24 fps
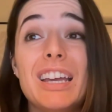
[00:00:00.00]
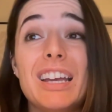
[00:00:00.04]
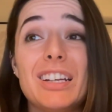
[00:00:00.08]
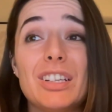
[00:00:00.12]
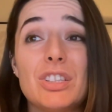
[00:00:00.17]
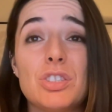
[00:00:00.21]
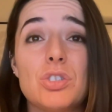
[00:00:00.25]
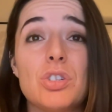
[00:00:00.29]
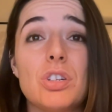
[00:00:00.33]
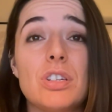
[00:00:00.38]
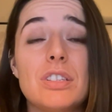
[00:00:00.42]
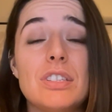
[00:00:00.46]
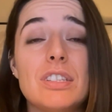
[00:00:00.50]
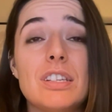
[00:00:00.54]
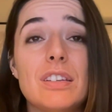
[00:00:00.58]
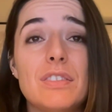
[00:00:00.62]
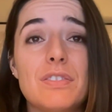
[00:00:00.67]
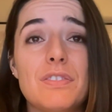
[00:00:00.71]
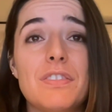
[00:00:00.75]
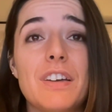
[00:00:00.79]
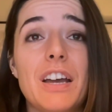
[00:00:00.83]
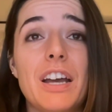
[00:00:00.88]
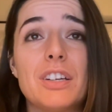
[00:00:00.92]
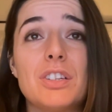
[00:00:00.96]
extrinsic
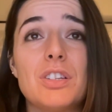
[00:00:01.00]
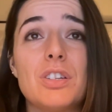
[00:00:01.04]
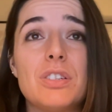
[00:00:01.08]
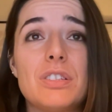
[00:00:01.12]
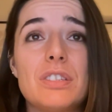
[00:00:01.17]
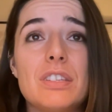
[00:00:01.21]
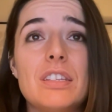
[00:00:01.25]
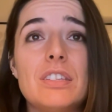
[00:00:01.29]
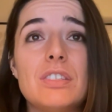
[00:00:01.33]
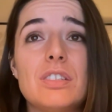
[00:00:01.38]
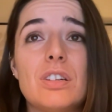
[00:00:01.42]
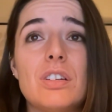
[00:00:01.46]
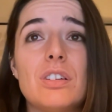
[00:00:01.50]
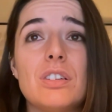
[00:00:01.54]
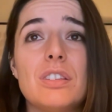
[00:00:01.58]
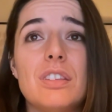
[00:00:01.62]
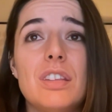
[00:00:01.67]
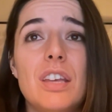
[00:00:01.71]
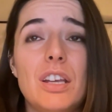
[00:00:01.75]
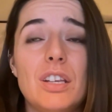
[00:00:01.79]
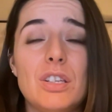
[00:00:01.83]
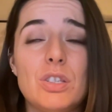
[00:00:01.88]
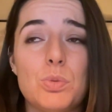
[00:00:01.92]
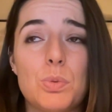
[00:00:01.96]
factors. These are
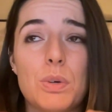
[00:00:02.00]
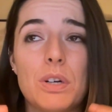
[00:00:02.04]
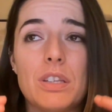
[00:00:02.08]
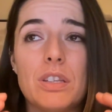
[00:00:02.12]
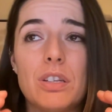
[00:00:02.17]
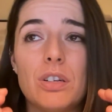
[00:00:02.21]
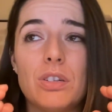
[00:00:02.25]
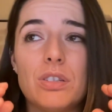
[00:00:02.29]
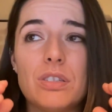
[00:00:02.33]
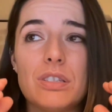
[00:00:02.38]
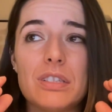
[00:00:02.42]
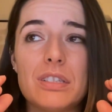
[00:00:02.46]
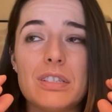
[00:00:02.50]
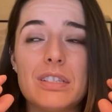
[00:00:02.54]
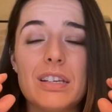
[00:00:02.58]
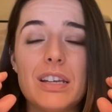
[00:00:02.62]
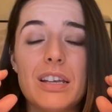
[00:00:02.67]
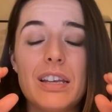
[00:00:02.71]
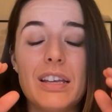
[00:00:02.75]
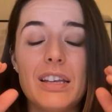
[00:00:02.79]
things where there's